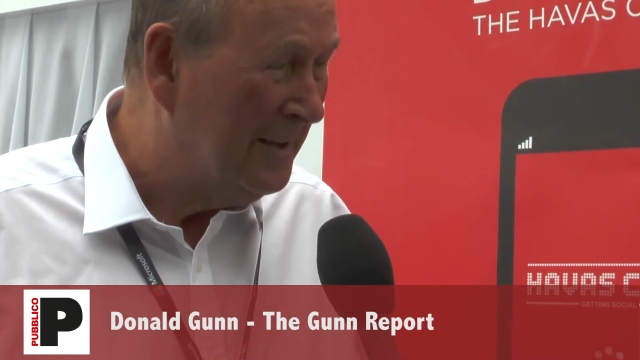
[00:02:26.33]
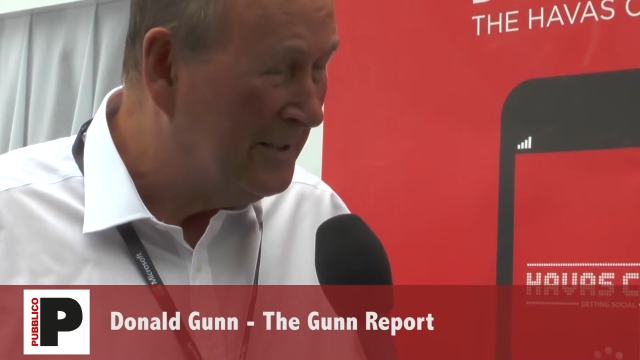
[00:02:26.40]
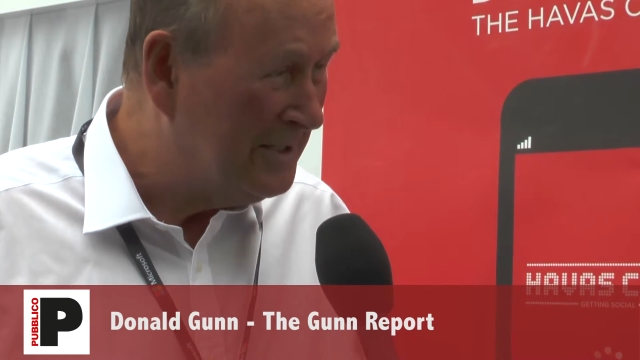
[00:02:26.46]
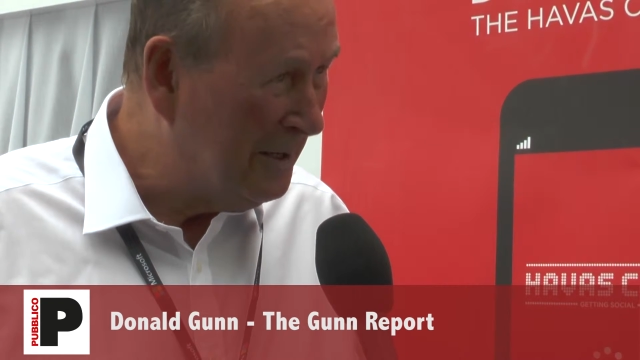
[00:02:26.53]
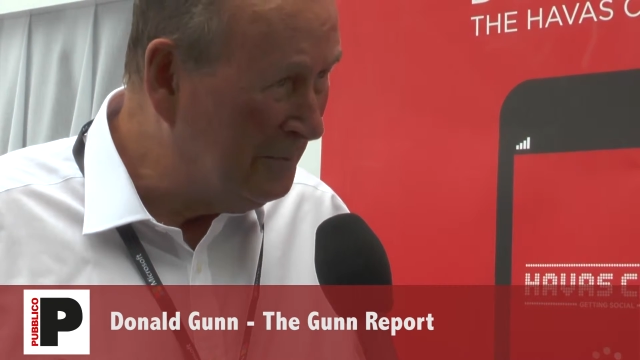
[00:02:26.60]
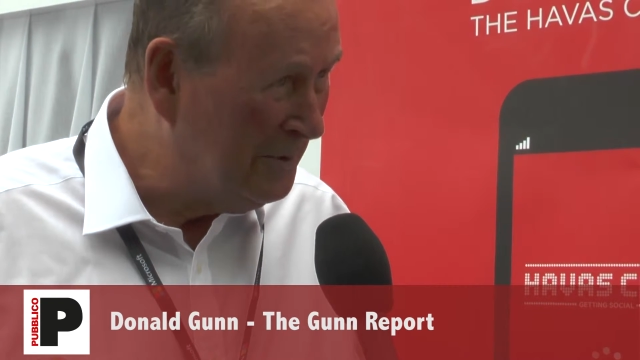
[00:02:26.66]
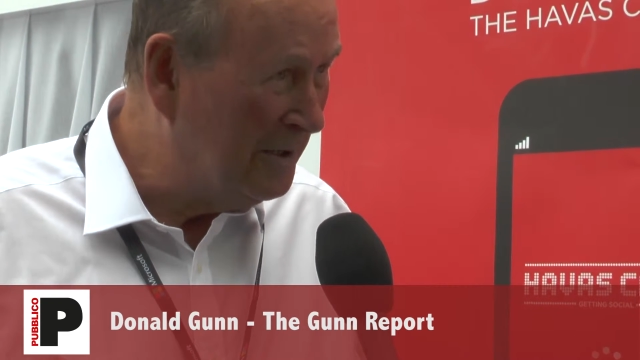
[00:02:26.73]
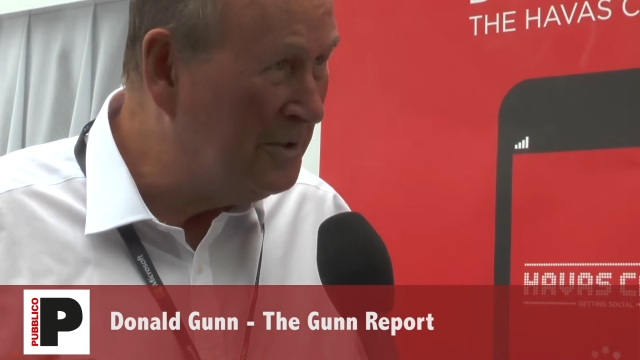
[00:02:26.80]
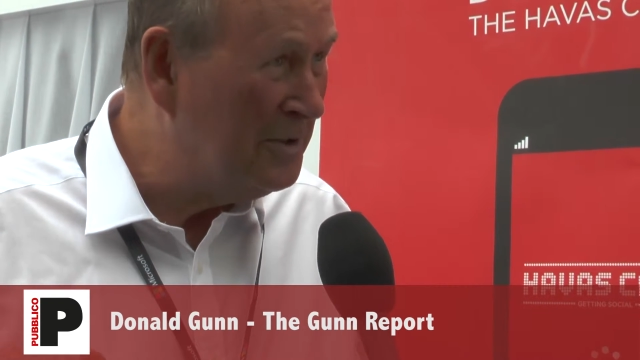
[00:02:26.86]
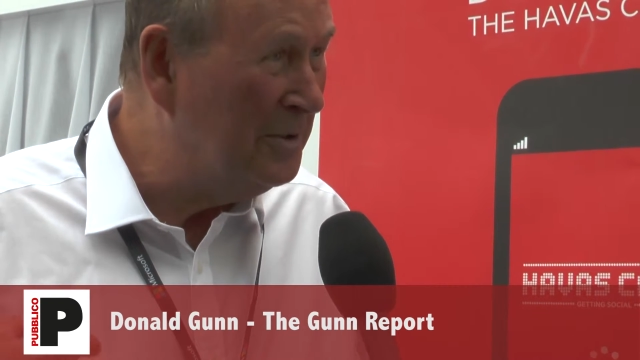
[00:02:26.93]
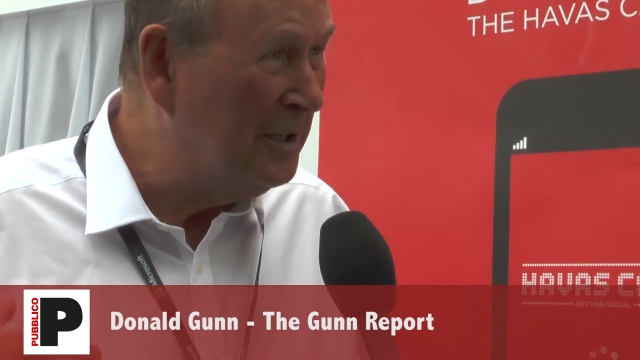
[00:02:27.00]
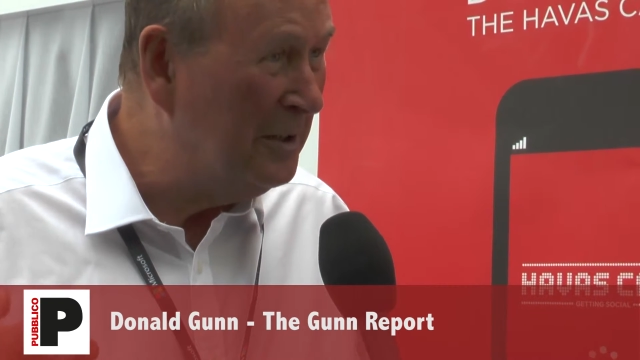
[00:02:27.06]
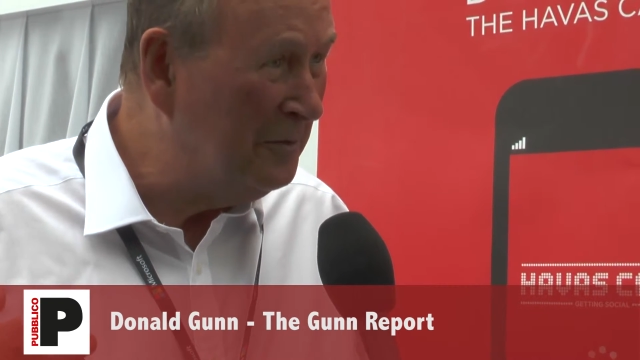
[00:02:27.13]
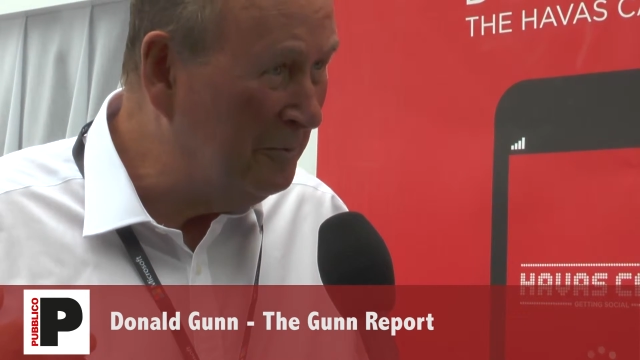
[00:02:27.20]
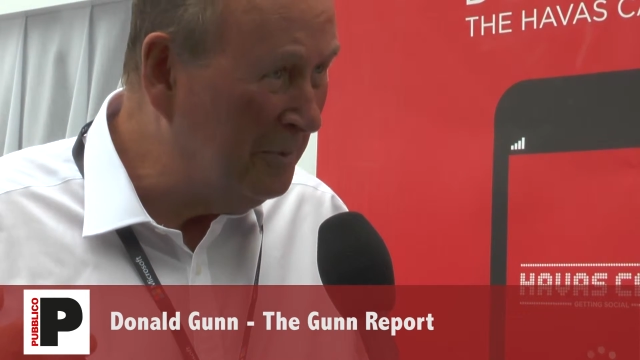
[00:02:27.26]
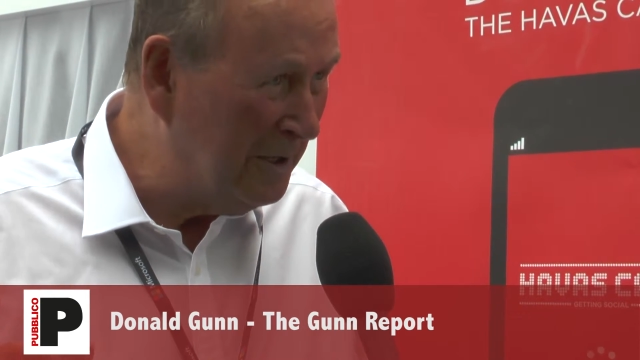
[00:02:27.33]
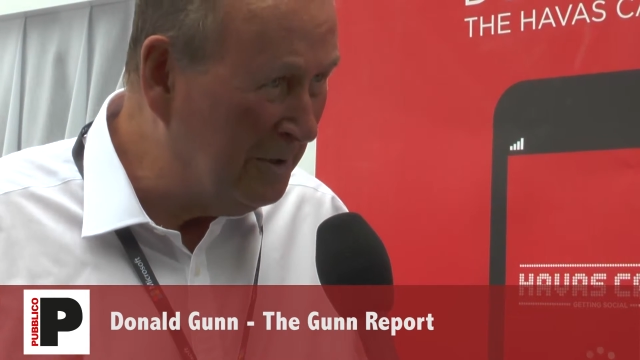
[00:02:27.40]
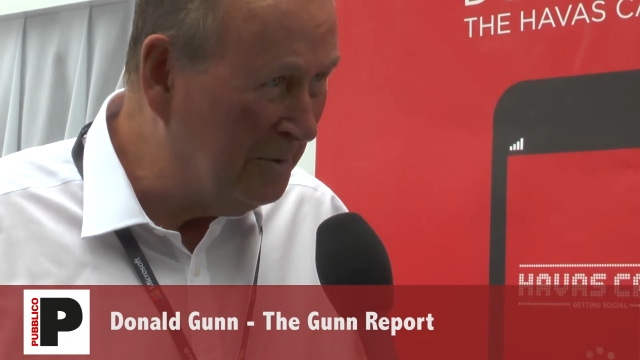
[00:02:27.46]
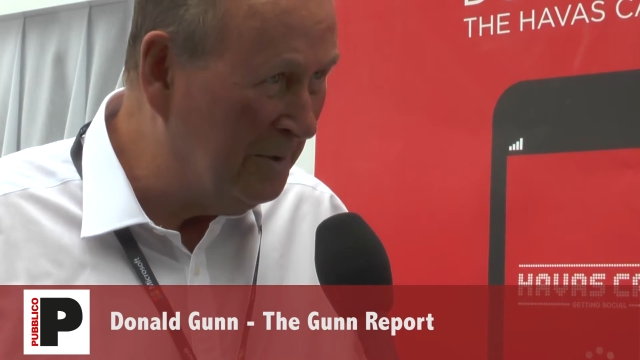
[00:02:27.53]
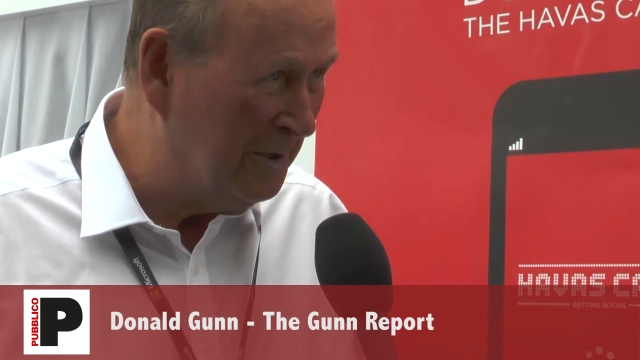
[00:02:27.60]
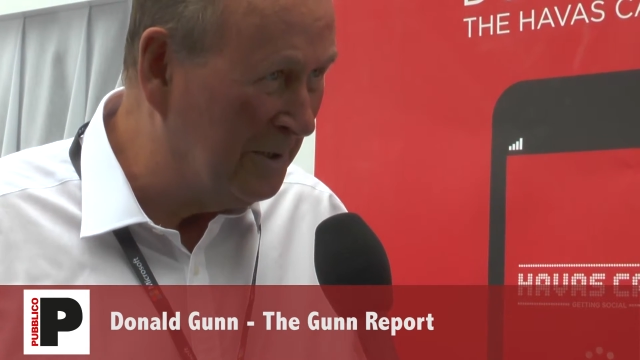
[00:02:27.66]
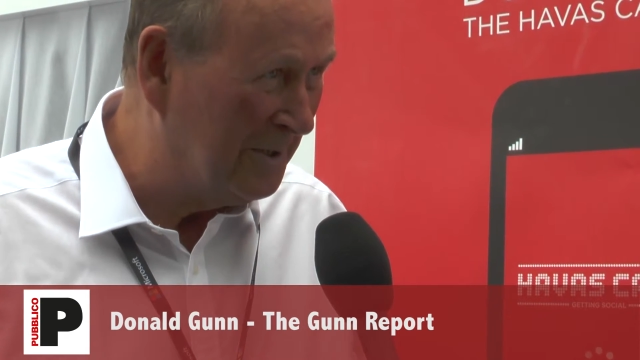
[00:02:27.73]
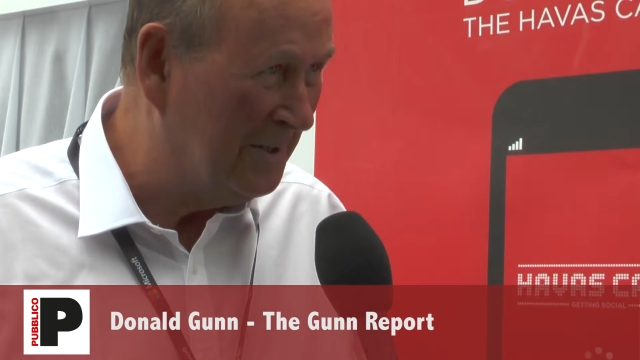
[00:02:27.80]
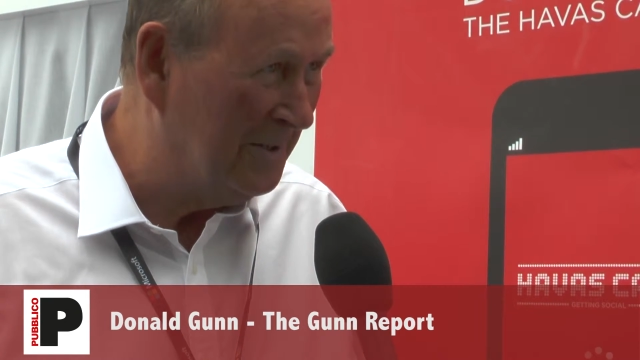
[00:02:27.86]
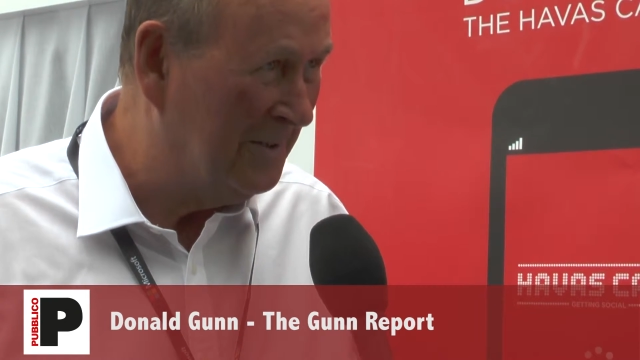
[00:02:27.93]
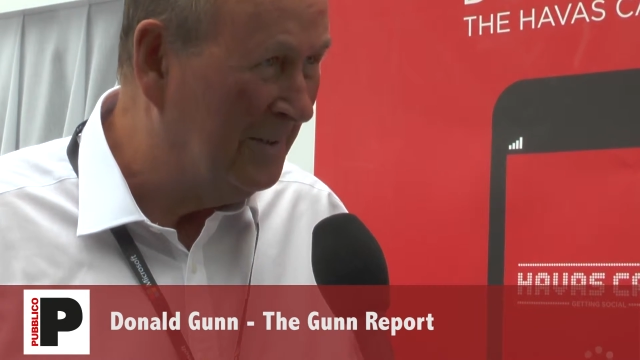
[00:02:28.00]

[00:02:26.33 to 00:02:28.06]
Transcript: sometimes do even better work